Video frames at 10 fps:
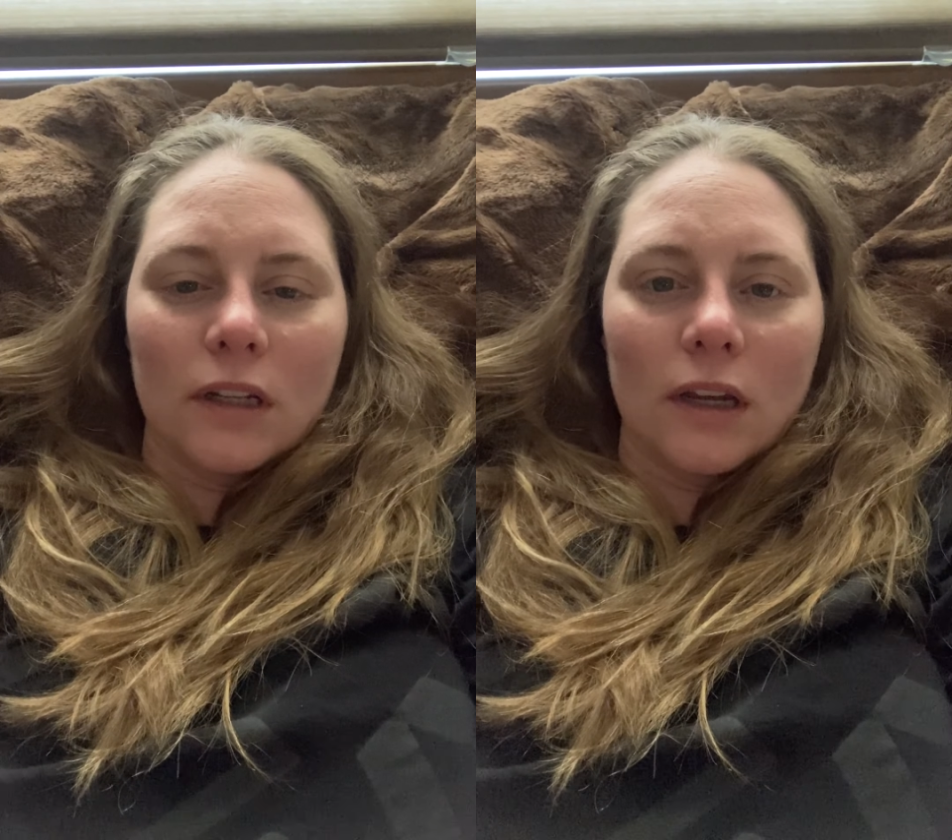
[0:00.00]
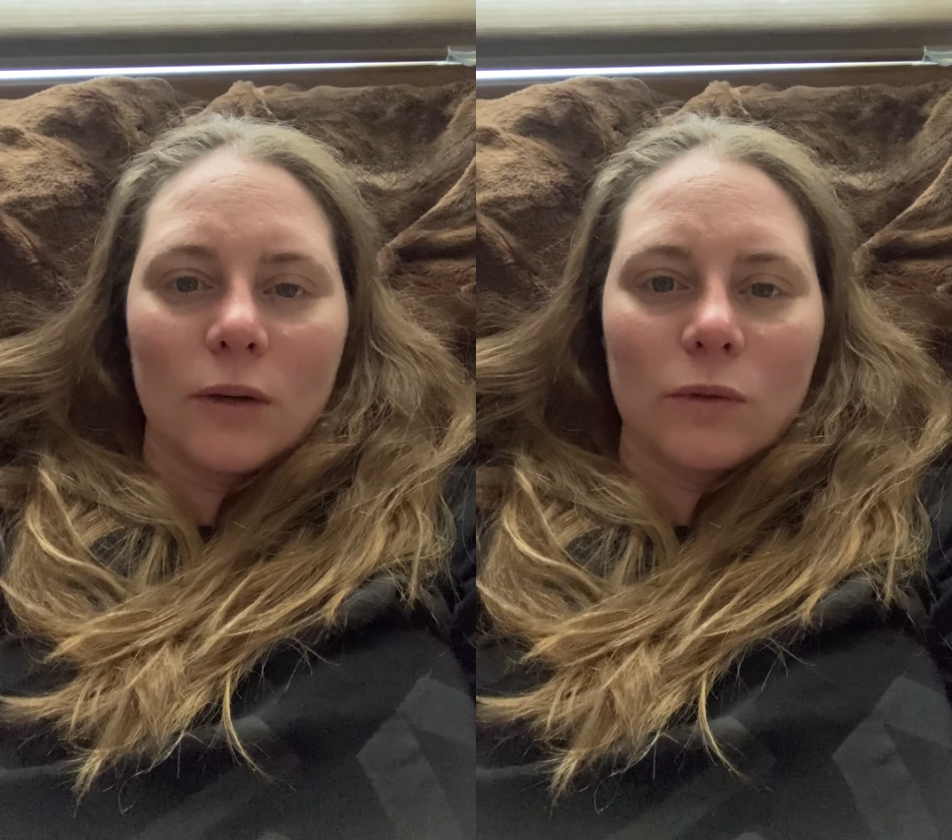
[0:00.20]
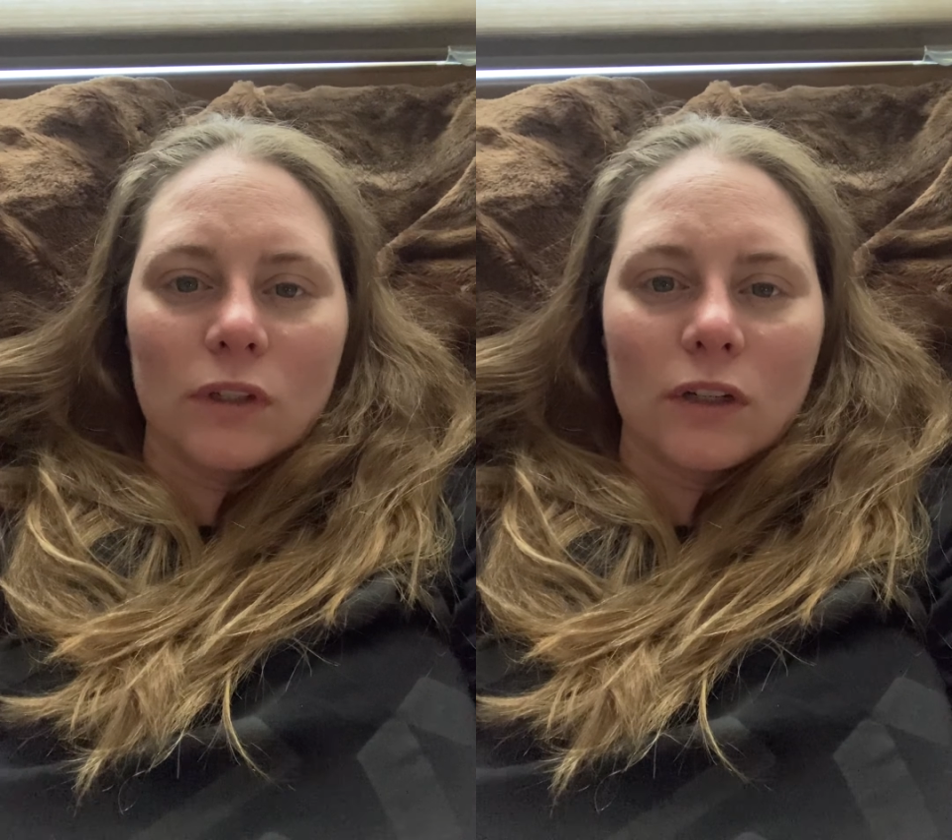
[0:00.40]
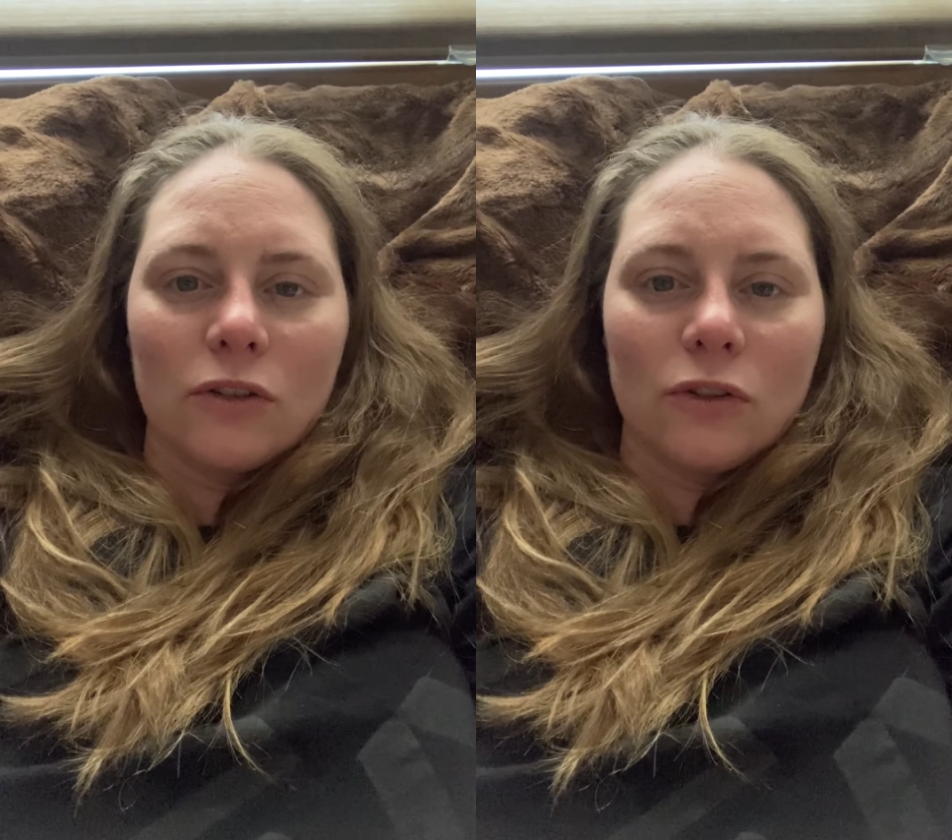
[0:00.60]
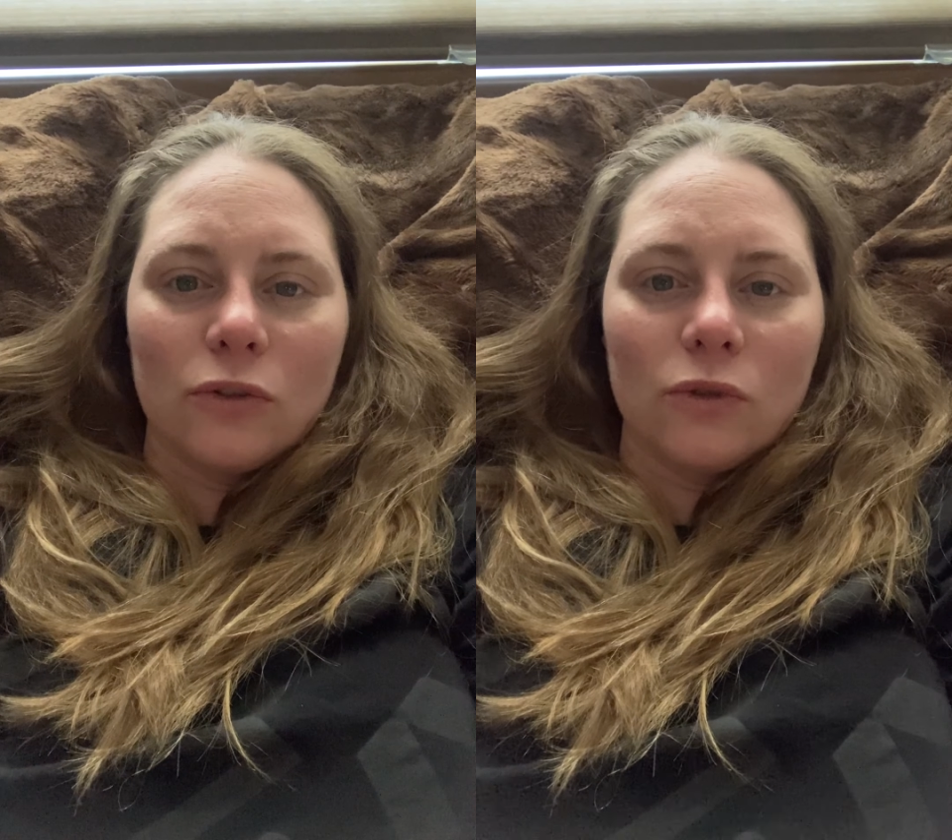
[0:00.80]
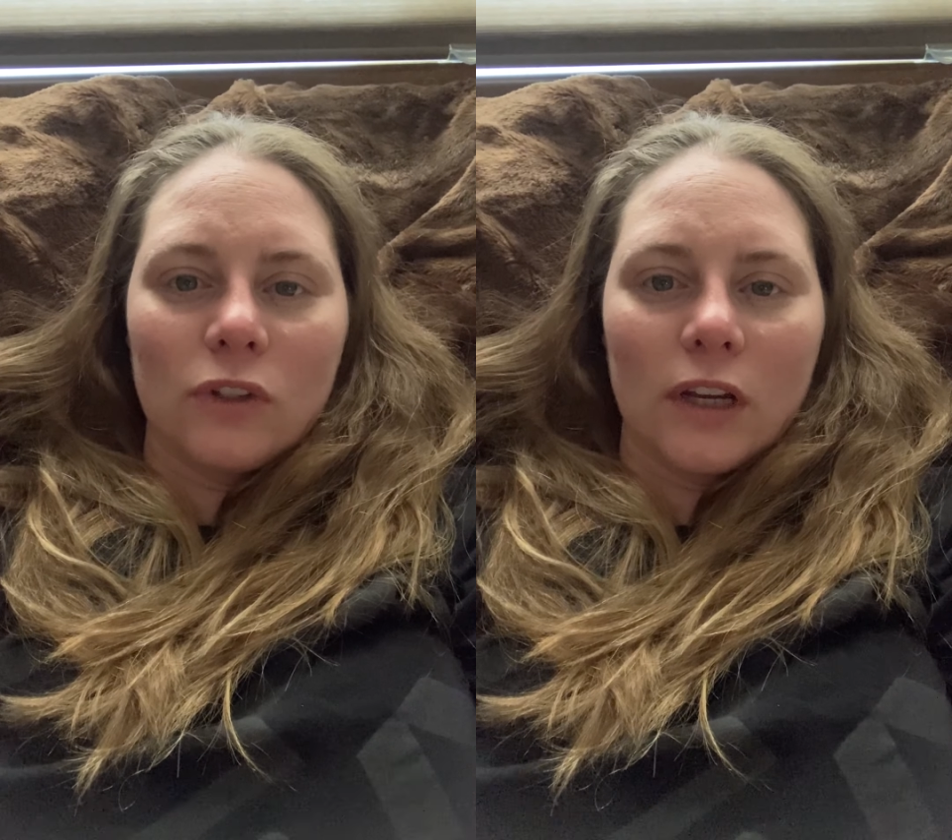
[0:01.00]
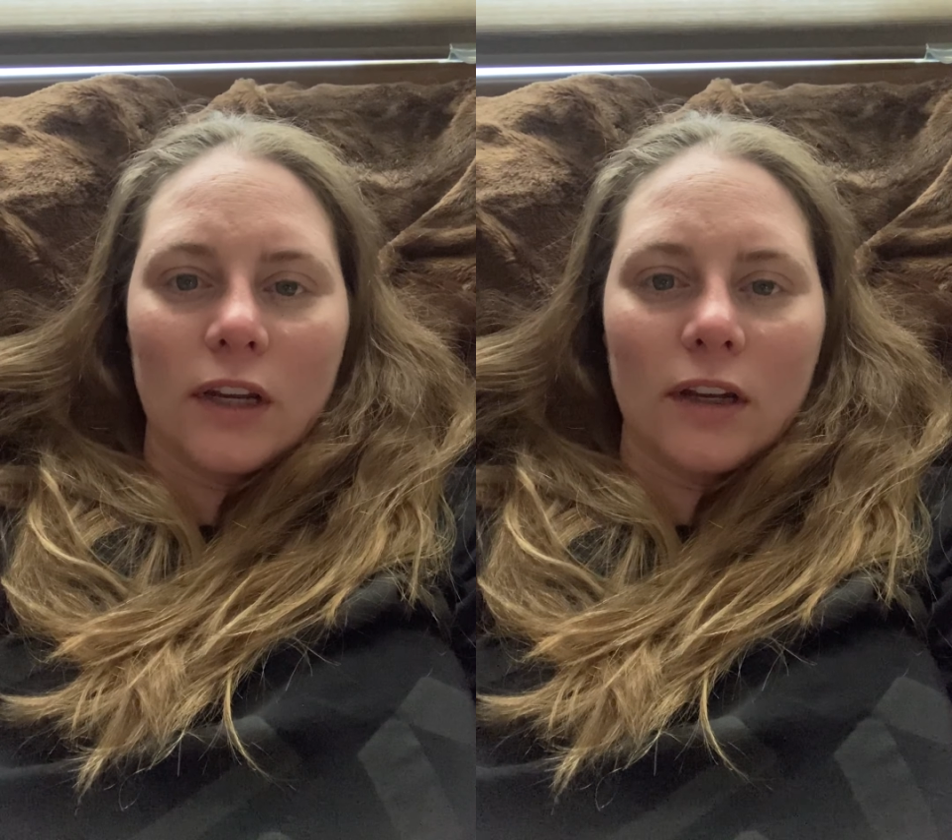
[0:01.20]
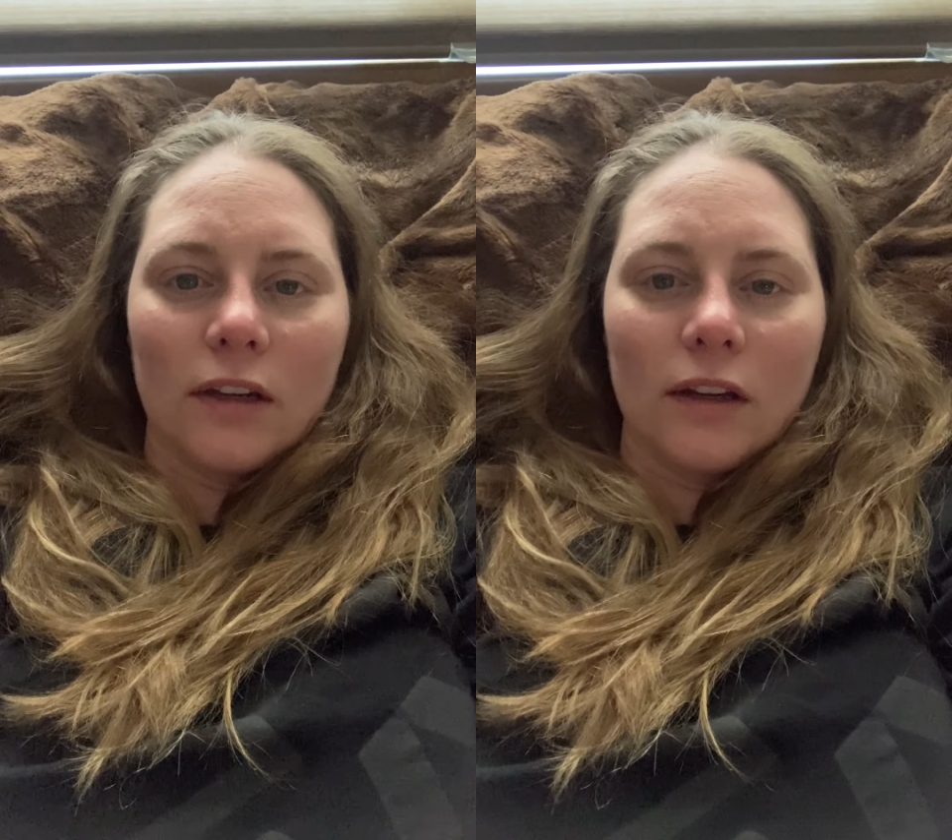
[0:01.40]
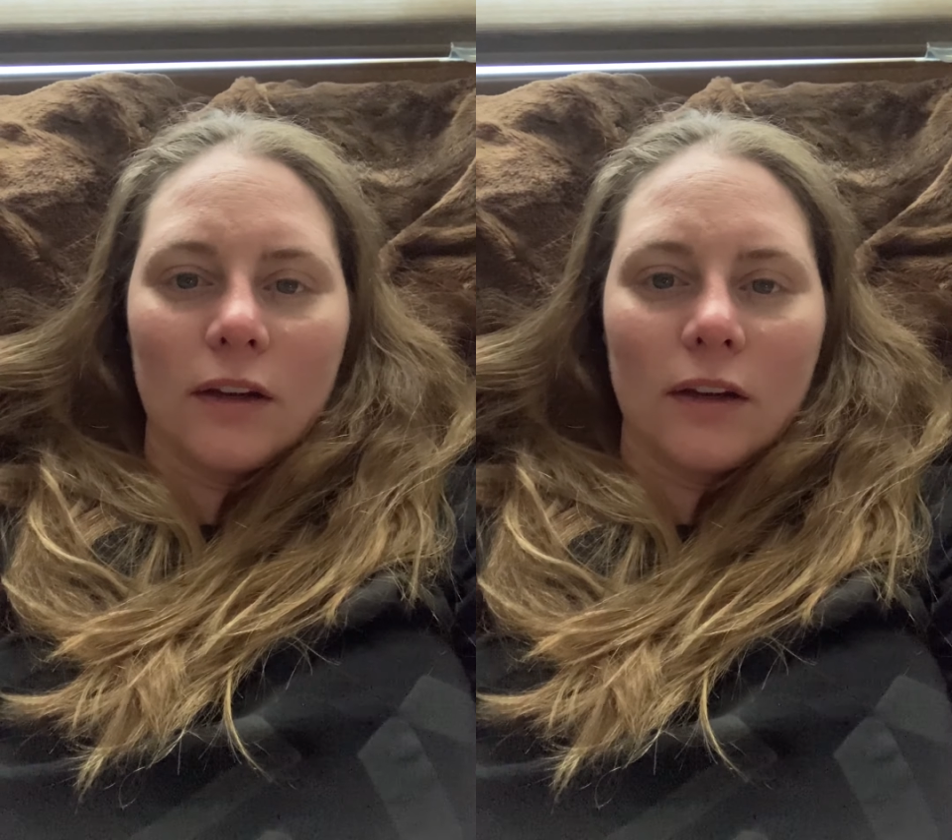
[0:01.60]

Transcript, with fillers: leg was on Tuesday